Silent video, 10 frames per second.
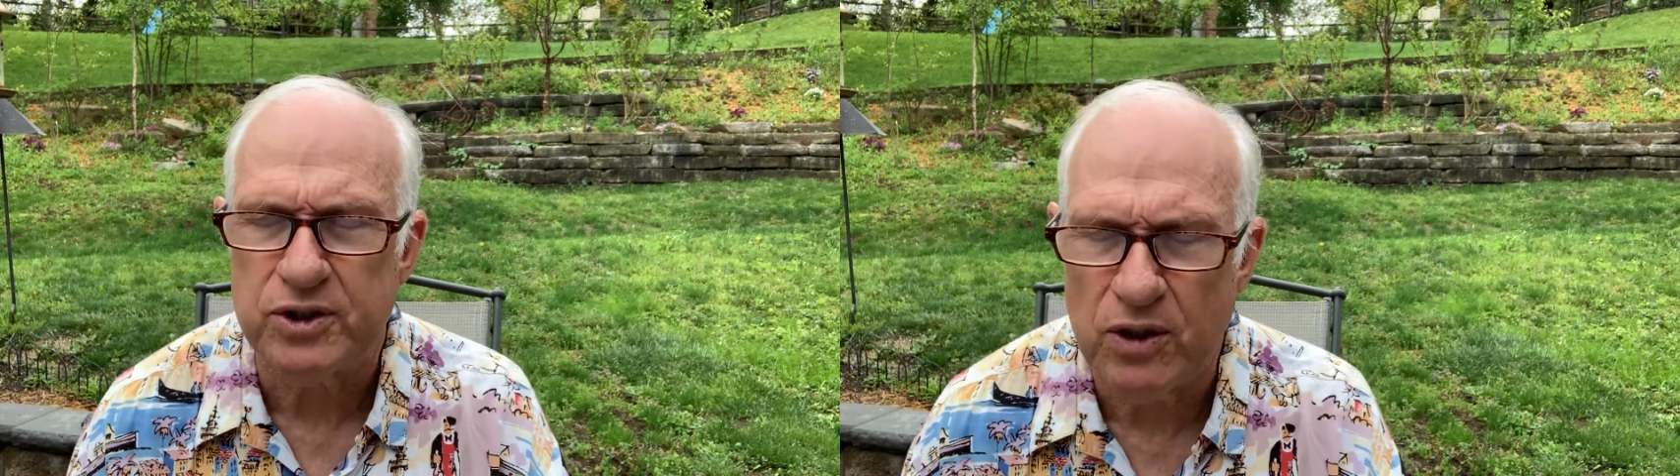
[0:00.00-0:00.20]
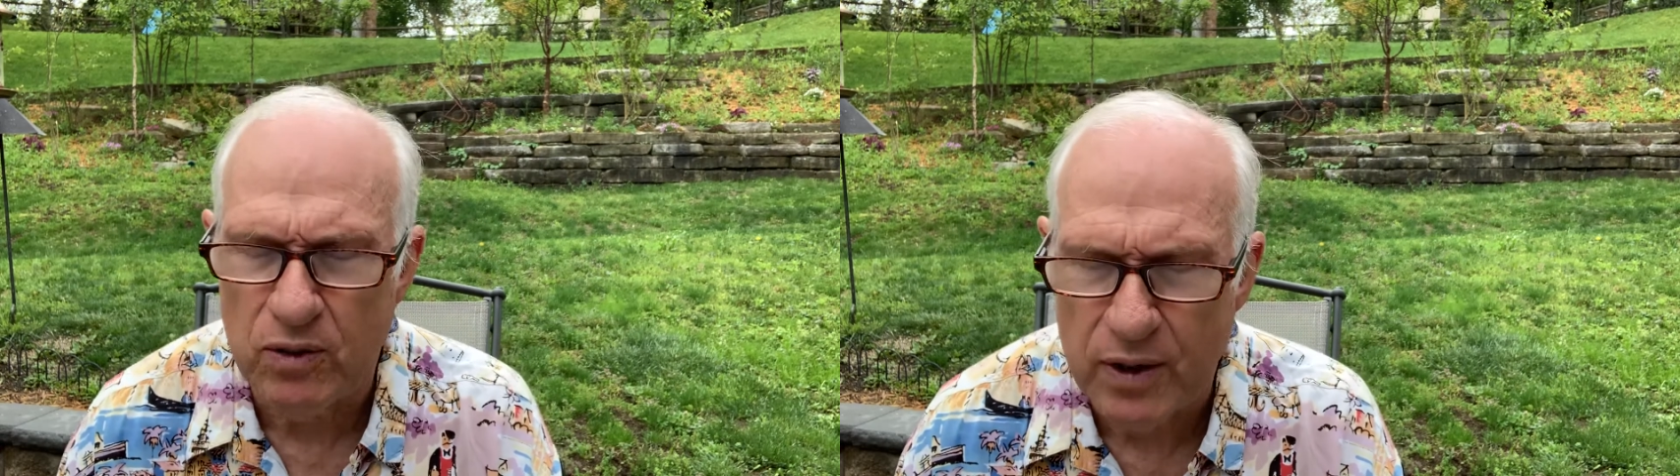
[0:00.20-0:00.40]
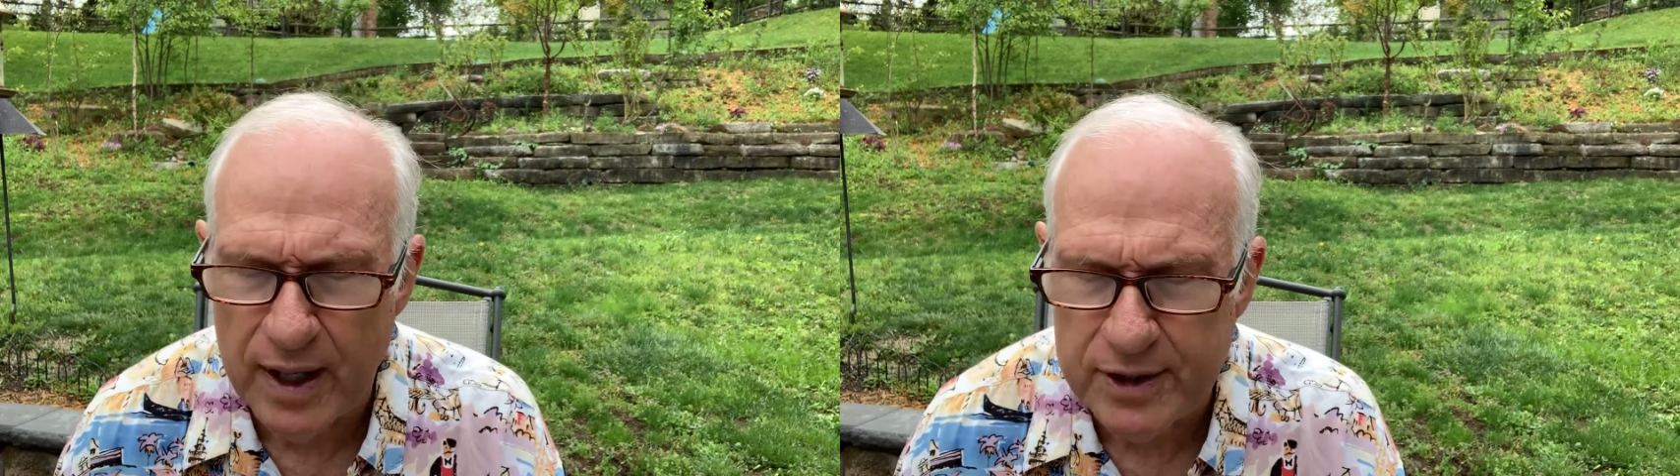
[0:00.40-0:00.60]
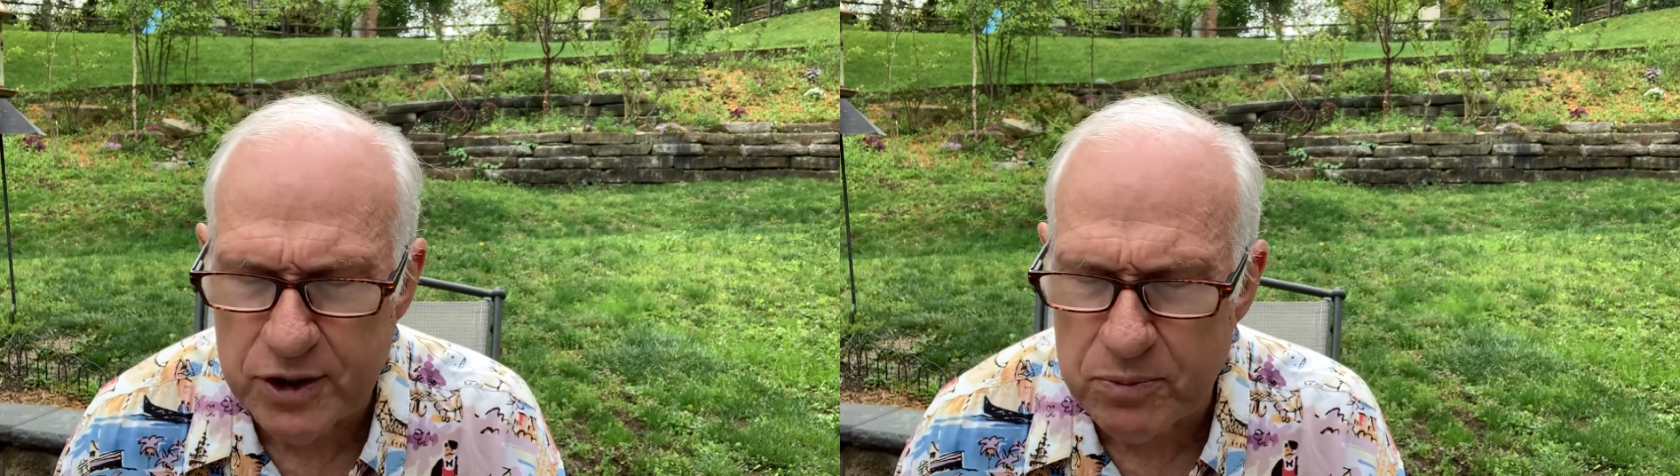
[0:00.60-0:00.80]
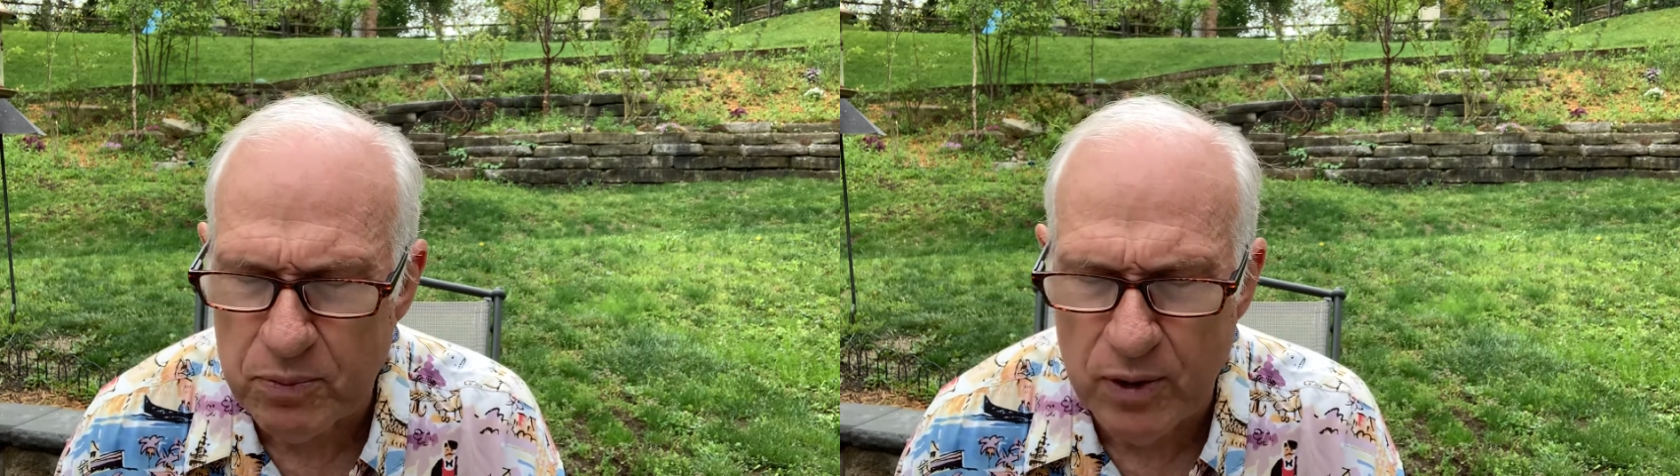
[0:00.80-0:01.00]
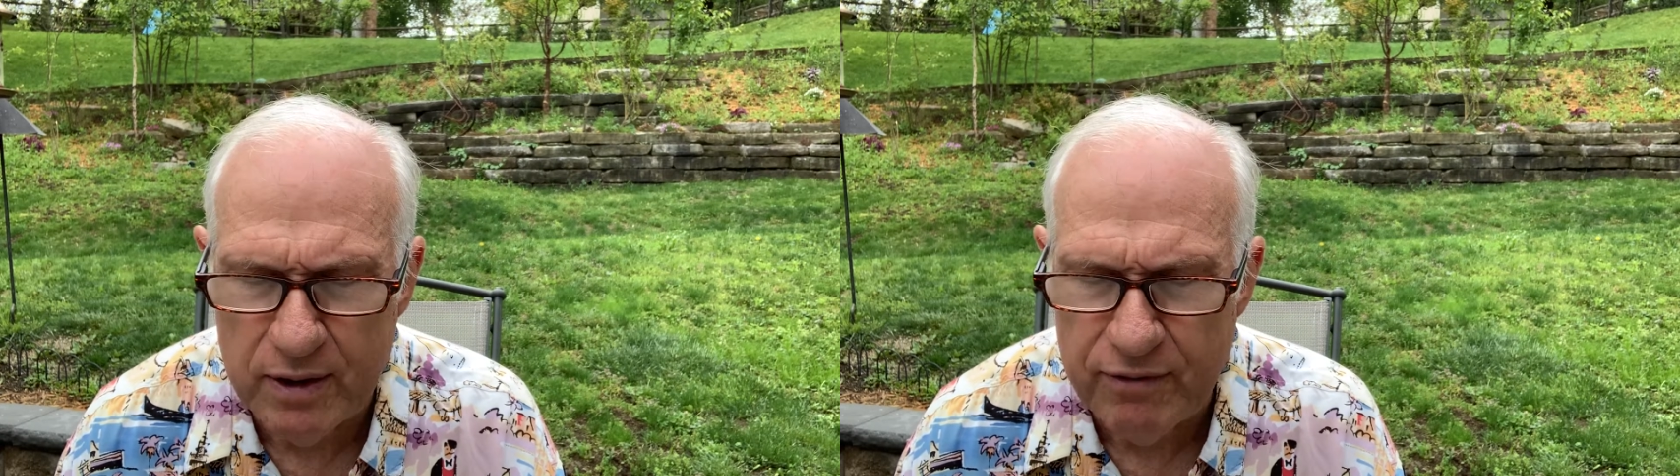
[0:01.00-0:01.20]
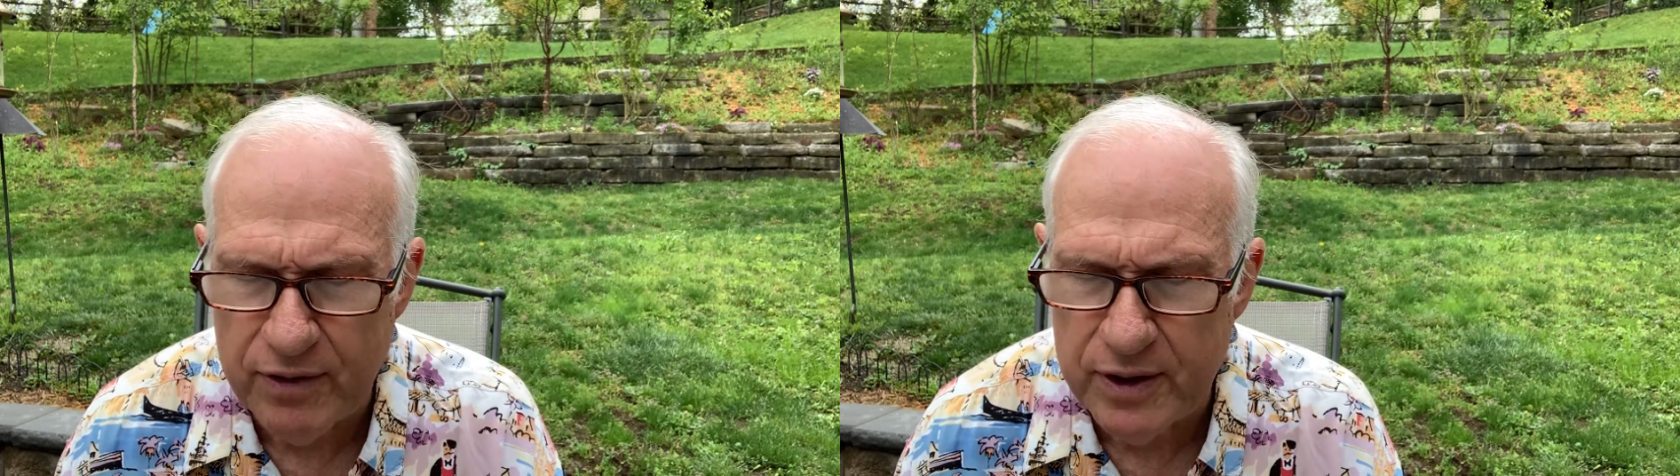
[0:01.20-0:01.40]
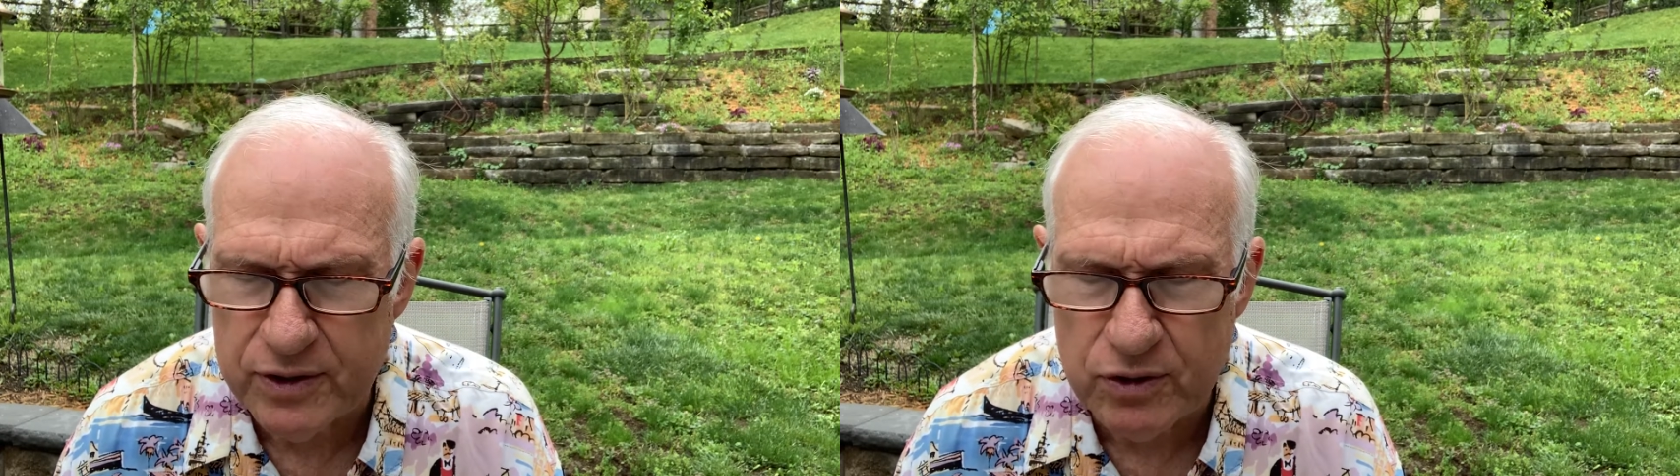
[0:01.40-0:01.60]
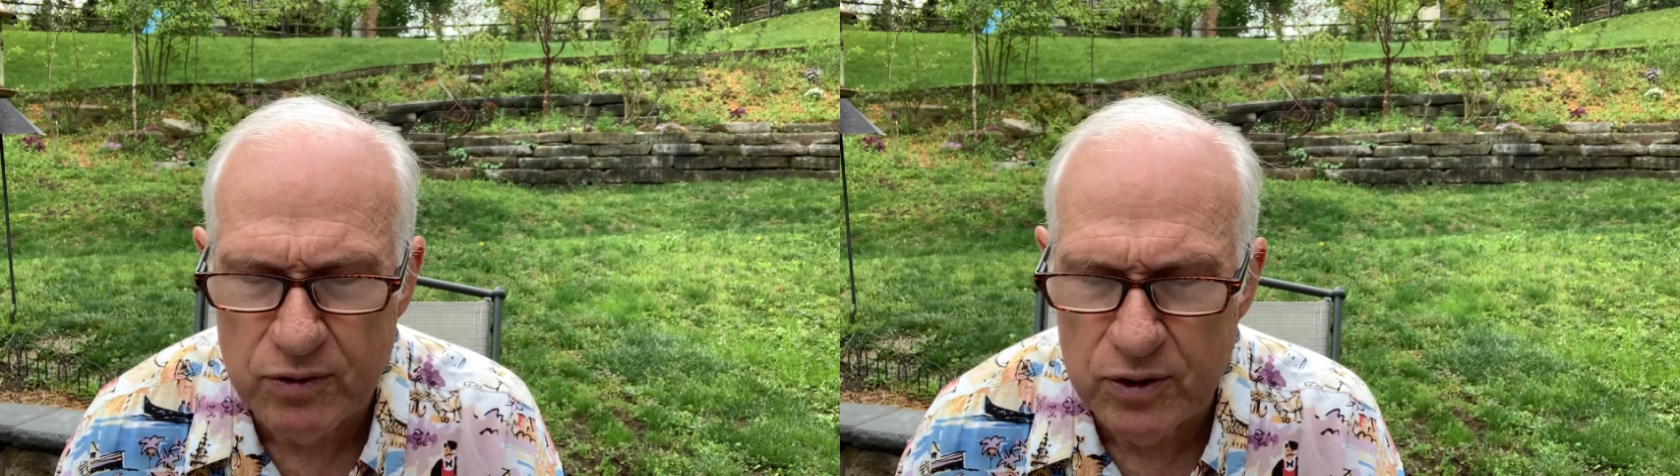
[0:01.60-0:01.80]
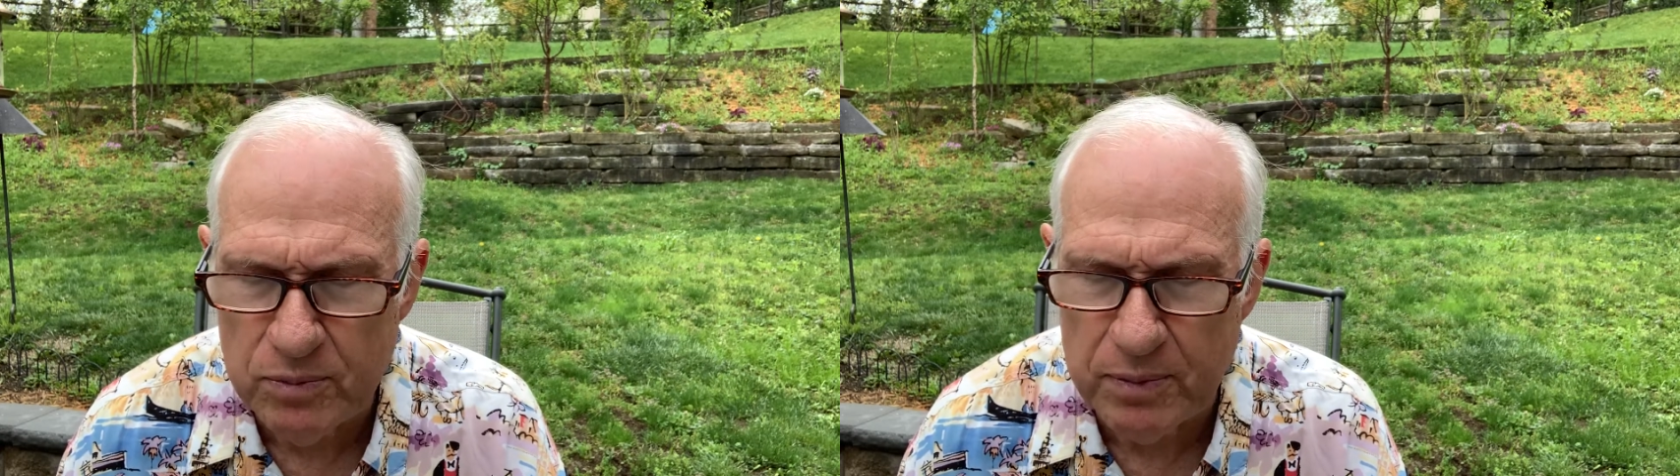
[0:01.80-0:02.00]
Lord, I just pray for this
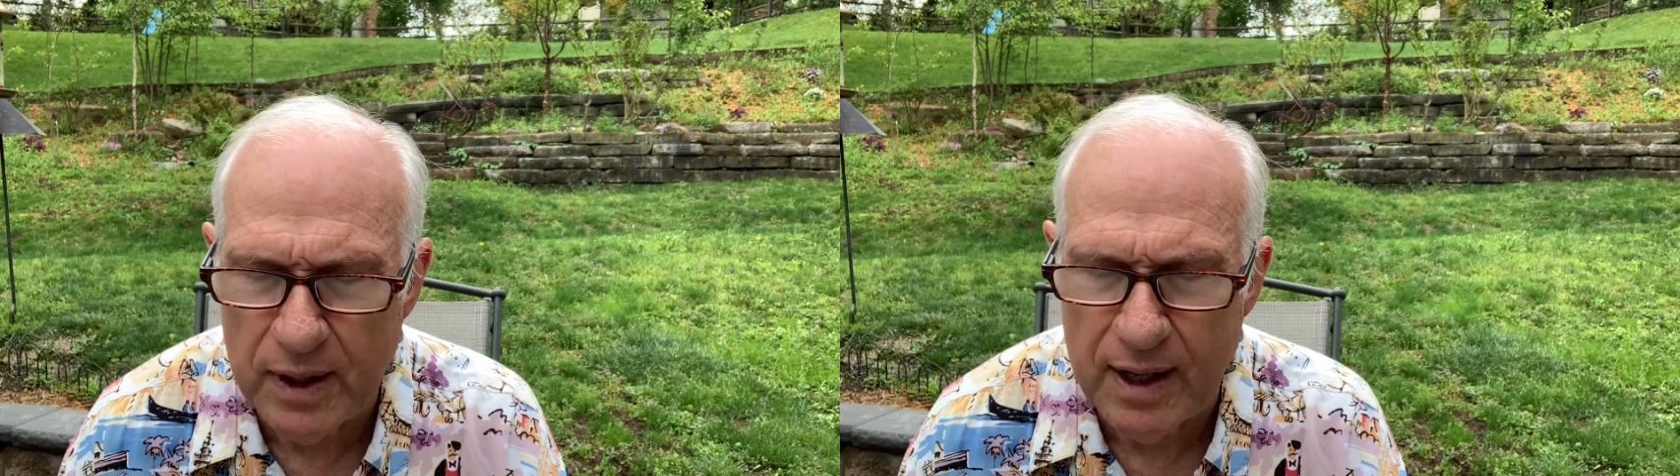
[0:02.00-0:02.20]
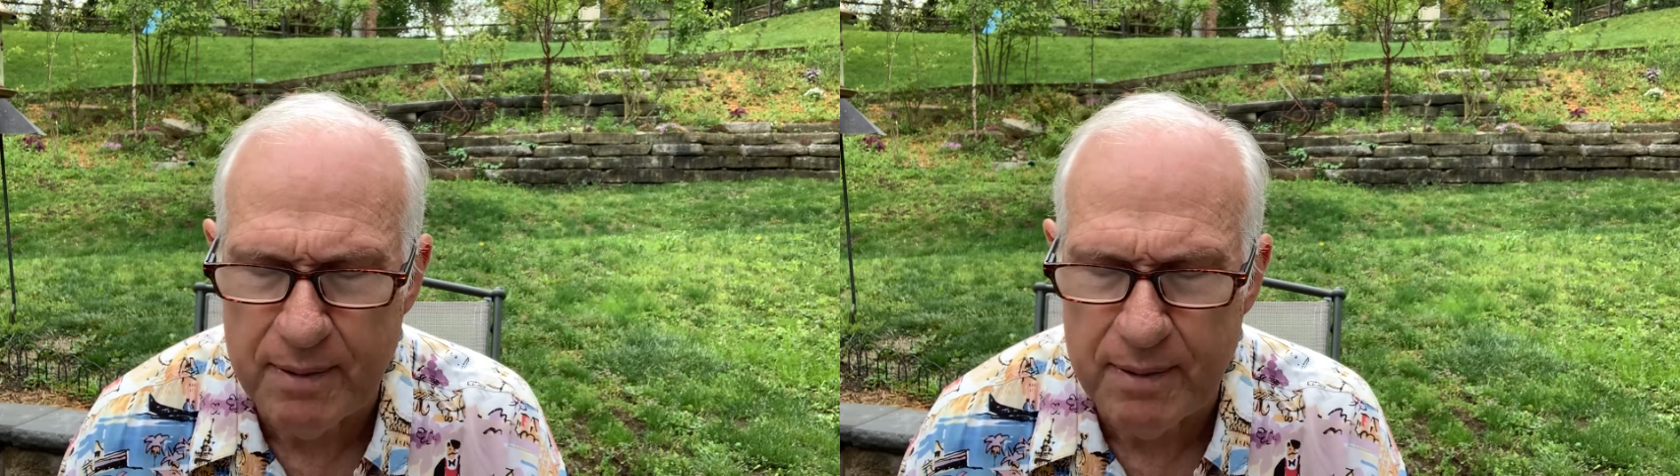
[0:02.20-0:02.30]
group. I